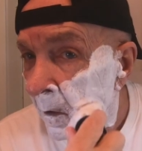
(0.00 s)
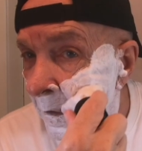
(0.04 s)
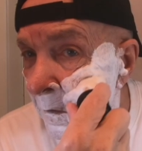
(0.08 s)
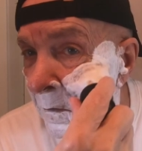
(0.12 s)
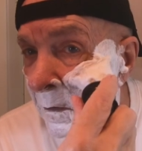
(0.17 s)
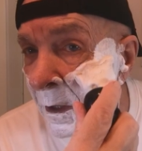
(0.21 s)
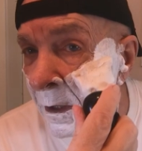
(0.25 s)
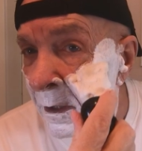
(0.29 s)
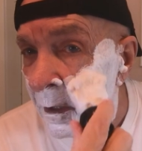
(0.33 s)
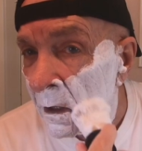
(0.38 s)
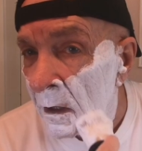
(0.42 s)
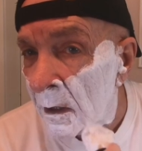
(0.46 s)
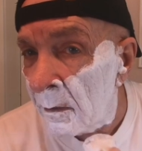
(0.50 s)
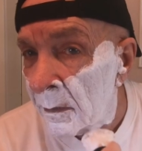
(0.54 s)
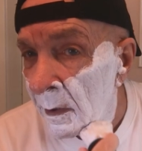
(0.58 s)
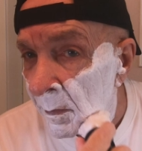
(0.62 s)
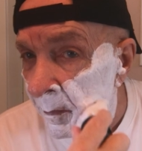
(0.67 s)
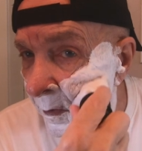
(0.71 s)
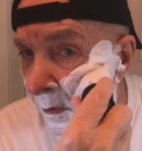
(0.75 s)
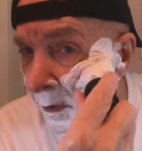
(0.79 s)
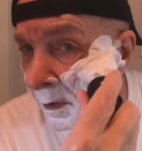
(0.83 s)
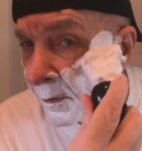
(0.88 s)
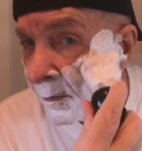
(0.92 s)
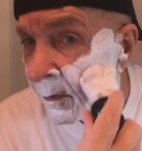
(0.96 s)
trying to come
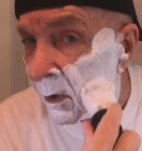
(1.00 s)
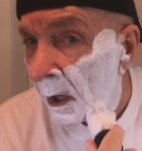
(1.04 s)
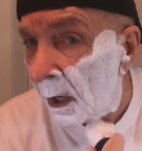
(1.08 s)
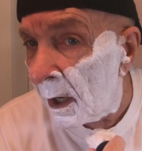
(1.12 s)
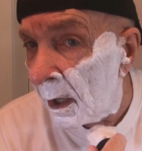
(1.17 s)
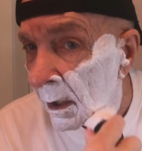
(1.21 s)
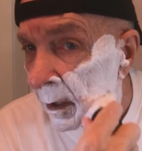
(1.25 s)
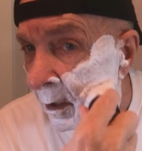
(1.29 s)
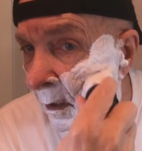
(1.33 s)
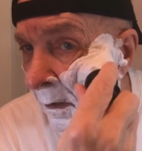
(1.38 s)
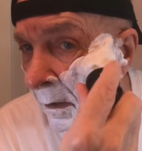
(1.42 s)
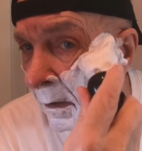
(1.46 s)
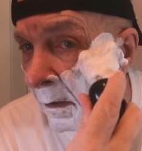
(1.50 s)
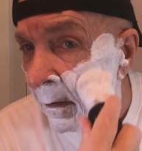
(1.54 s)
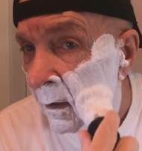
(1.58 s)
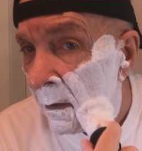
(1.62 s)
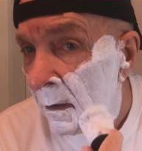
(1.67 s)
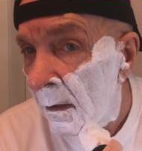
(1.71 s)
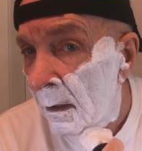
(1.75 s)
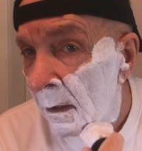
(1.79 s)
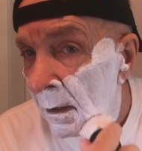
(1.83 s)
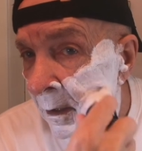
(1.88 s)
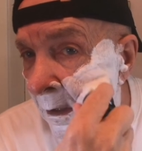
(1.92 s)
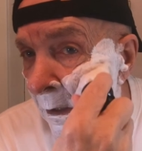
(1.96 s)
up with a drug
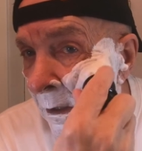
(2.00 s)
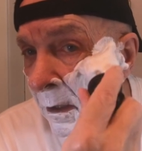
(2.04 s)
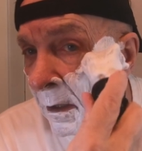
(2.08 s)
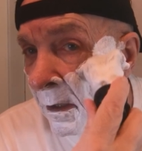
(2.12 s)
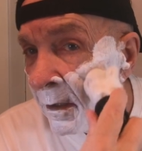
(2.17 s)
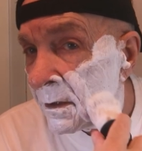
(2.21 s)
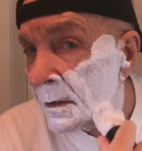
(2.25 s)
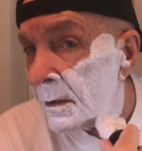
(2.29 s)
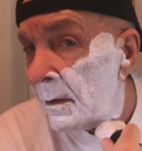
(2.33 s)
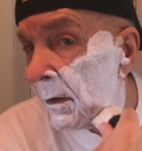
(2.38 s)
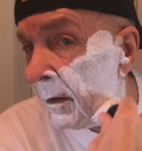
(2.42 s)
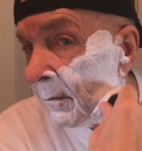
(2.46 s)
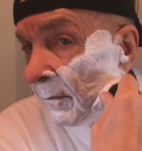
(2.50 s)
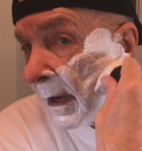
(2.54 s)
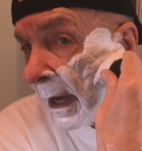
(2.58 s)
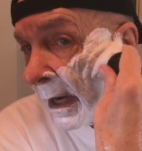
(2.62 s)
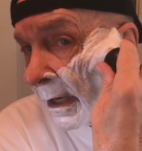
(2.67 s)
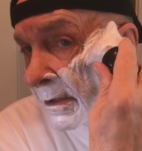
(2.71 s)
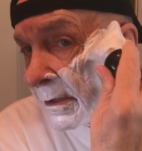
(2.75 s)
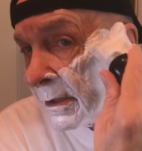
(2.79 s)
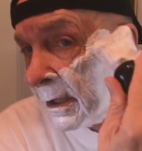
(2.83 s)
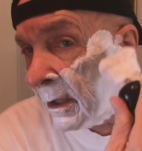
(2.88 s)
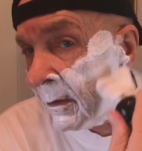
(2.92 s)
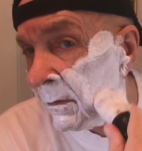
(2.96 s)
so a
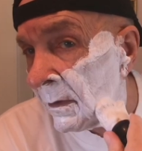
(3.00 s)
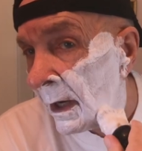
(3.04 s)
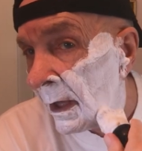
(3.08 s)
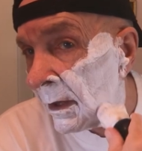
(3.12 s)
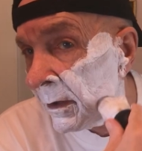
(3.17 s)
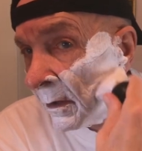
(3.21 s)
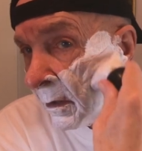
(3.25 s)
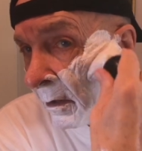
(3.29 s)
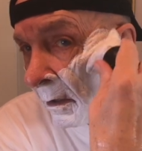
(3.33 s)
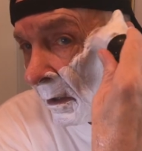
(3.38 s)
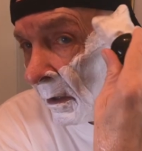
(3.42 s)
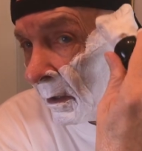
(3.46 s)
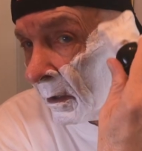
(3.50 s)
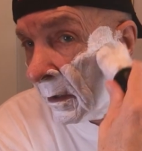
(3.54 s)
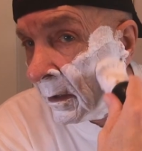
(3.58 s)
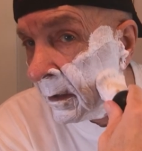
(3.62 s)
vaccine rather,